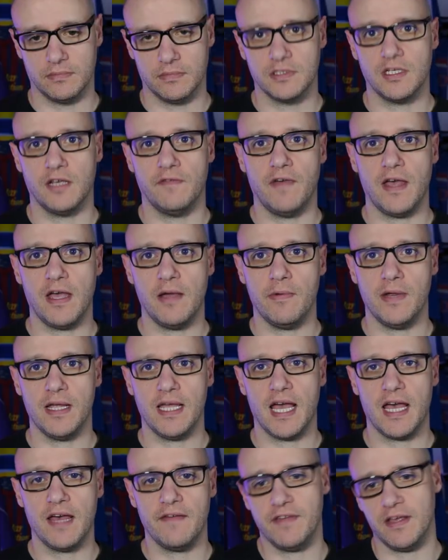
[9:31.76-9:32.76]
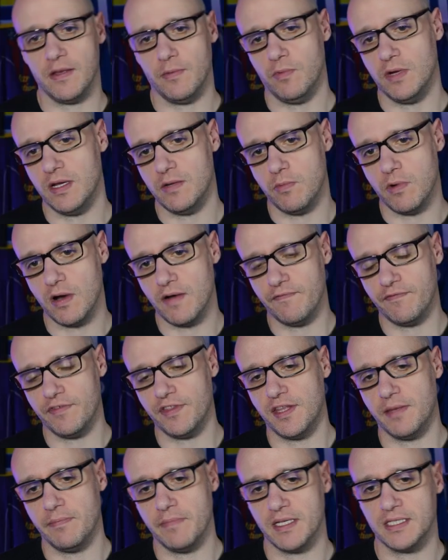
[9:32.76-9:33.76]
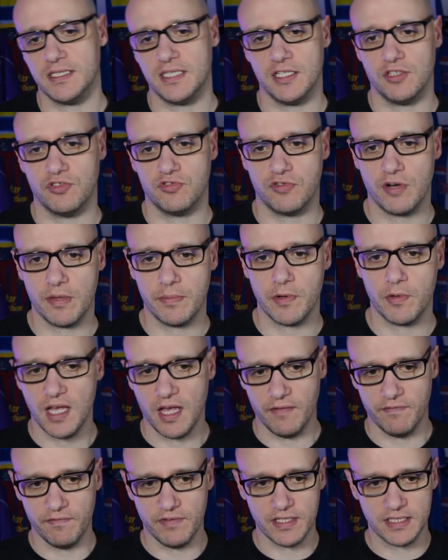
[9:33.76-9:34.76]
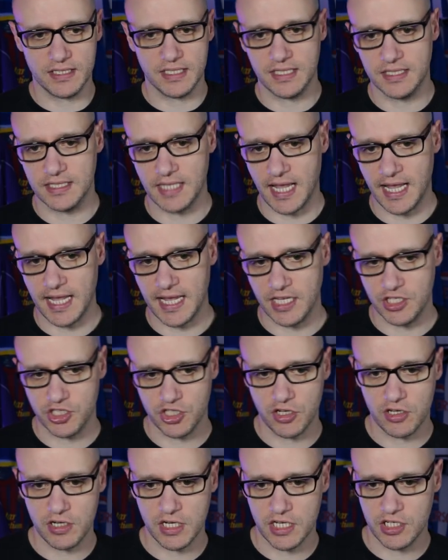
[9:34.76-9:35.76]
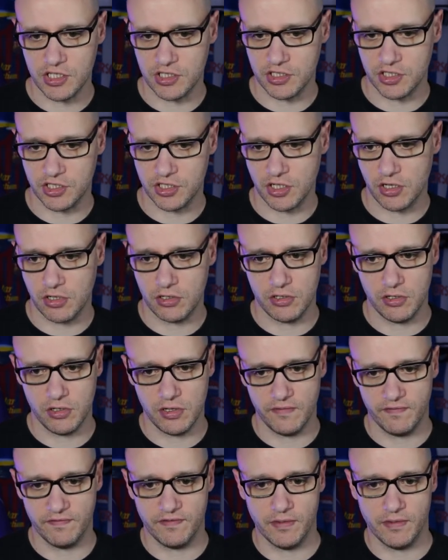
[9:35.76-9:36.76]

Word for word: So there we have it. We won the domestic treble. This is our journey, just showing you in the